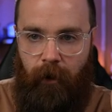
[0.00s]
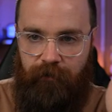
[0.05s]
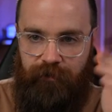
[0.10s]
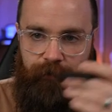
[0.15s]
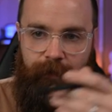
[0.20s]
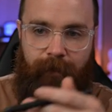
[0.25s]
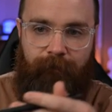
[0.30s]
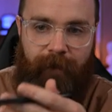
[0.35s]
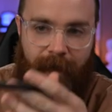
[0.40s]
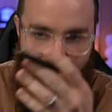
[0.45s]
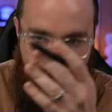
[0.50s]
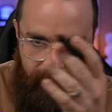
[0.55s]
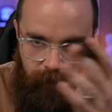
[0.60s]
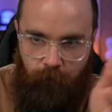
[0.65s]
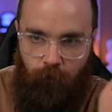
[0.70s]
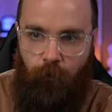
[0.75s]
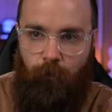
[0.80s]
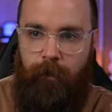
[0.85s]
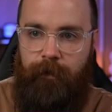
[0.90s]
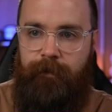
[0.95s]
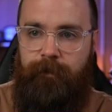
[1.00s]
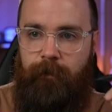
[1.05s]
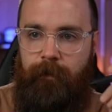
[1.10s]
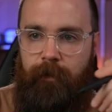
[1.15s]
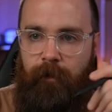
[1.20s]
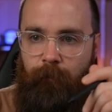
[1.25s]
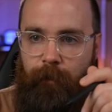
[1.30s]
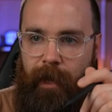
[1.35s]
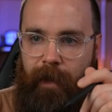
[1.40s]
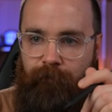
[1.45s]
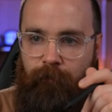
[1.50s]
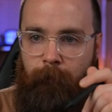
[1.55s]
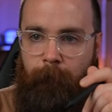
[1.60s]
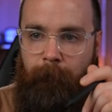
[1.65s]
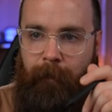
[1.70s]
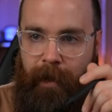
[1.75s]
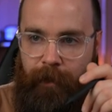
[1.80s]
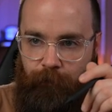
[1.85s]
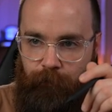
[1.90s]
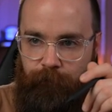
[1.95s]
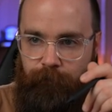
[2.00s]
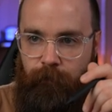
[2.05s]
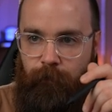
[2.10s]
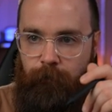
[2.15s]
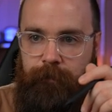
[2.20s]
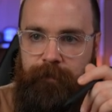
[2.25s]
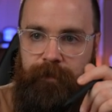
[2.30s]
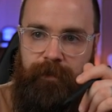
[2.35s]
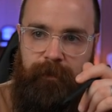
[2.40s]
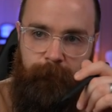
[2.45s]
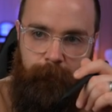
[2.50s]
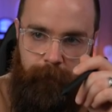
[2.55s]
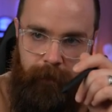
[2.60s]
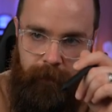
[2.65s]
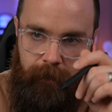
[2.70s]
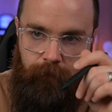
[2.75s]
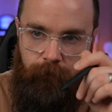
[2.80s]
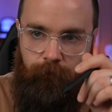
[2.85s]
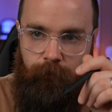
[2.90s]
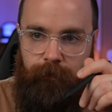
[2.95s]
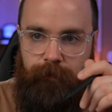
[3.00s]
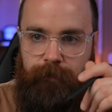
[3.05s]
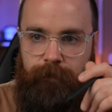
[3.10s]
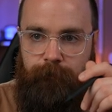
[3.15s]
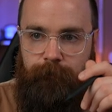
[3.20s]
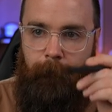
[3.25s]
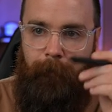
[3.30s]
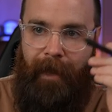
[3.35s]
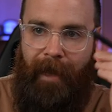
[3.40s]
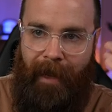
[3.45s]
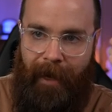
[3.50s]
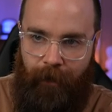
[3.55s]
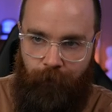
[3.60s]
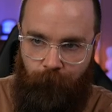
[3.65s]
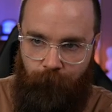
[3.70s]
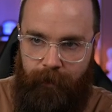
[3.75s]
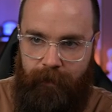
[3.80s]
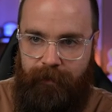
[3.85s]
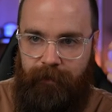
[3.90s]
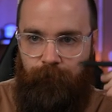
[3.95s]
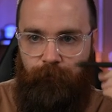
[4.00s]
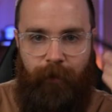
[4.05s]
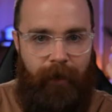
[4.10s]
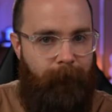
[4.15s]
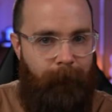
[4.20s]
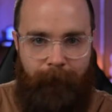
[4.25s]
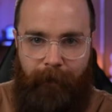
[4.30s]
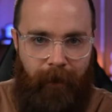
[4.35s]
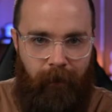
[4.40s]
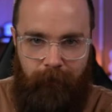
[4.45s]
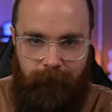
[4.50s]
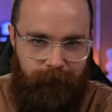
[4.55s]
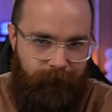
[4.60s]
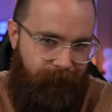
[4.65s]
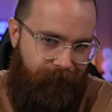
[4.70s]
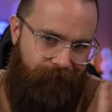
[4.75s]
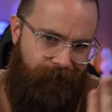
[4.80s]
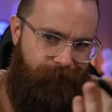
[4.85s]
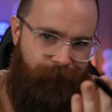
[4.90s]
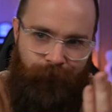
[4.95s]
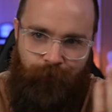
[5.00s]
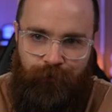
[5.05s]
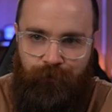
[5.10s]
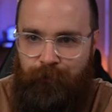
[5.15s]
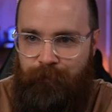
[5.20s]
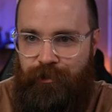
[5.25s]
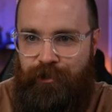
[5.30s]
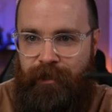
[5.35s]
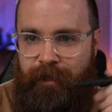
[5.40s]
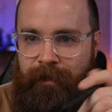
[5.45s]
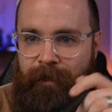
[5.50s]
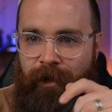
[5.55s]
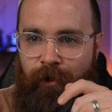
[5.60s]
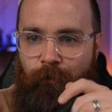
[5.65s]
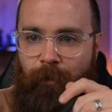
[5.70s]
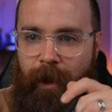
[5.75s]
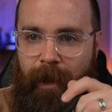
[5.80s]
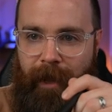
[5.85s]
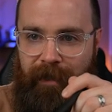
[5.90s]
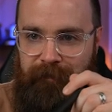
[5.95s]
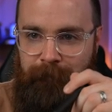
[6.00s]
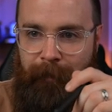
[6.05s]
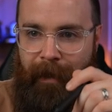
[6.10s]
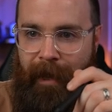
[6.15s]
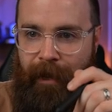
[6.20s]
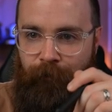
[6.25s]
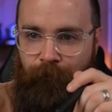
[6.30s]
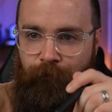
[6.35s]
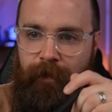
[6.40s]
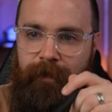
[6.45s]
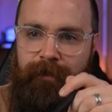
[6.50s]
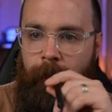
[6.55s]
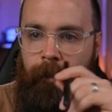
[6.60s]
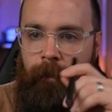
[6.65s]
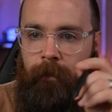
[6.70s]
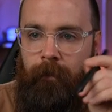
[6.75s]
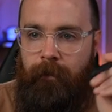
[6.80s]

So they have categories. So here we have a microphone, speakers, batteries. If we had, this is a virtual machine. I don't know why it has batteries.